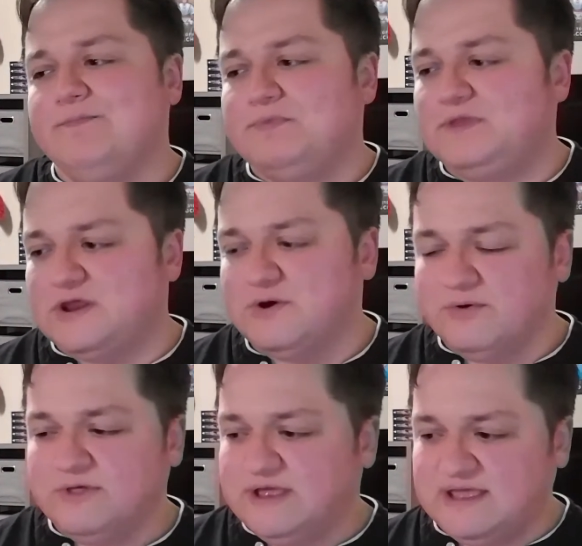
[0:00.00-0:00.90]

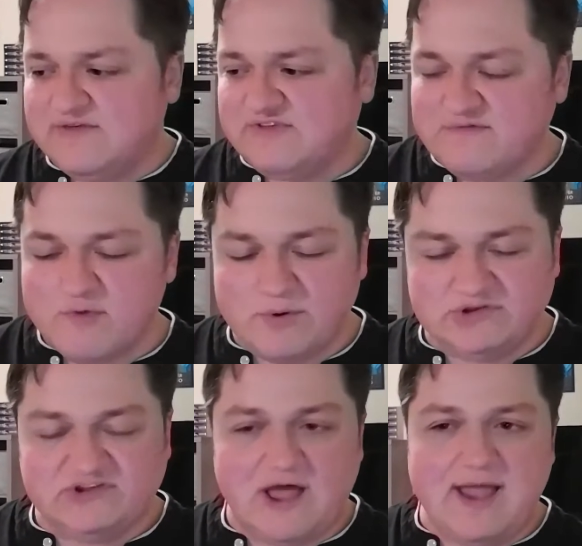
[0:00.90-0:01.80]
It gives
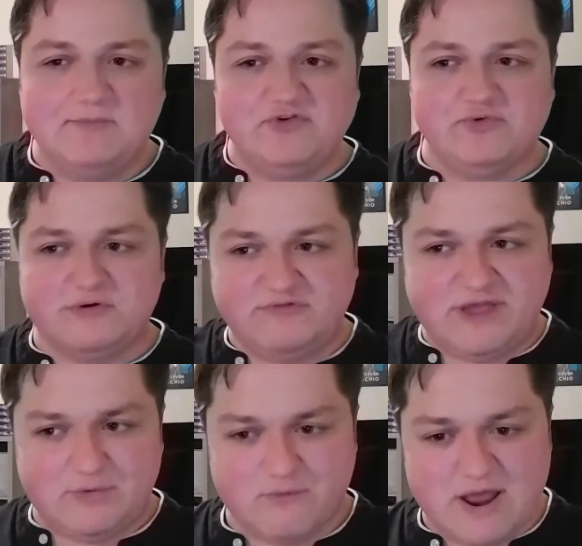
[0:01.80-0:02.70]
everyone time to sort of
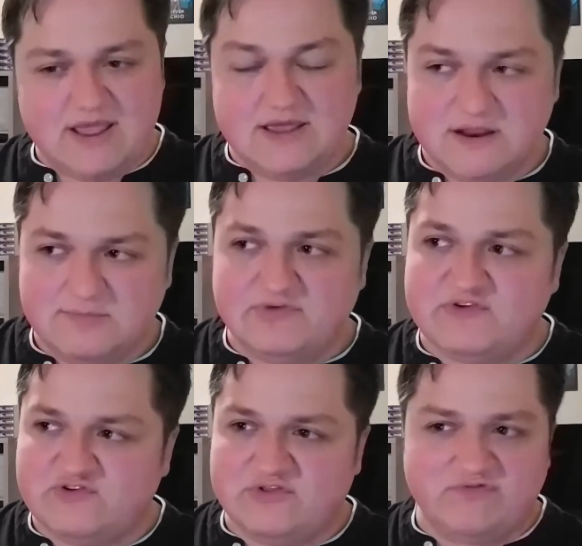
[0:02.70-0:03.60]
get ready and in
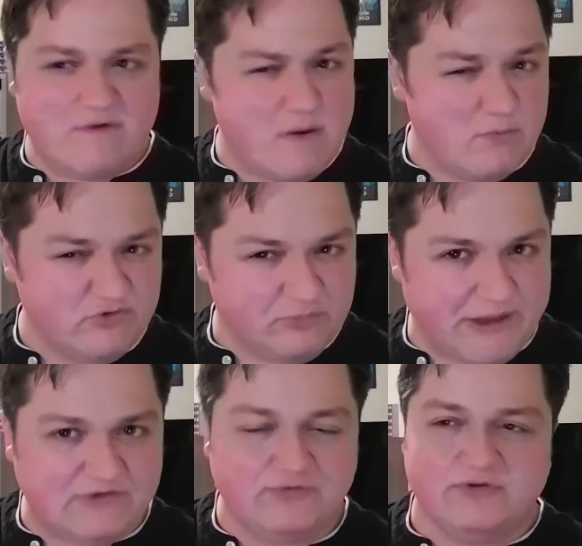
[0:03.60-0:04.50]
position. It's very
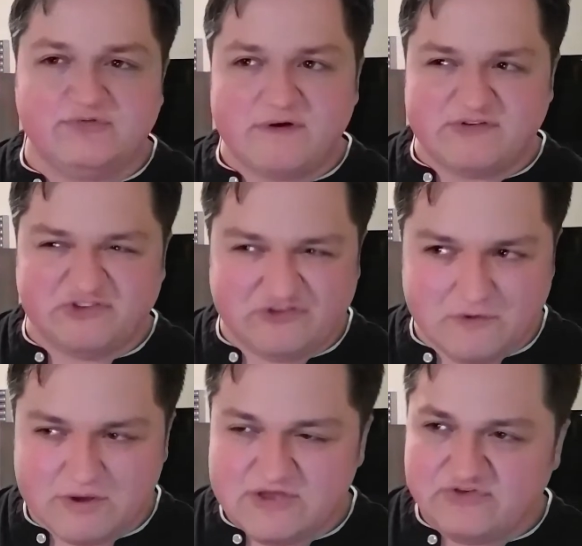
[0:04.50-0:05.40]
respectful. It's very
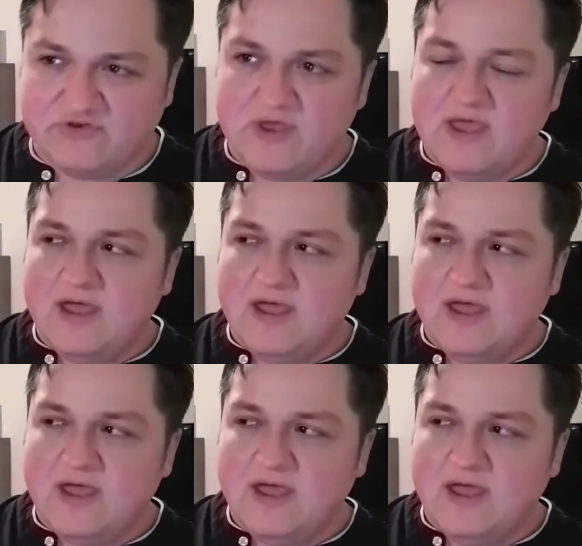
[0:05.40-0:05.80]
serious.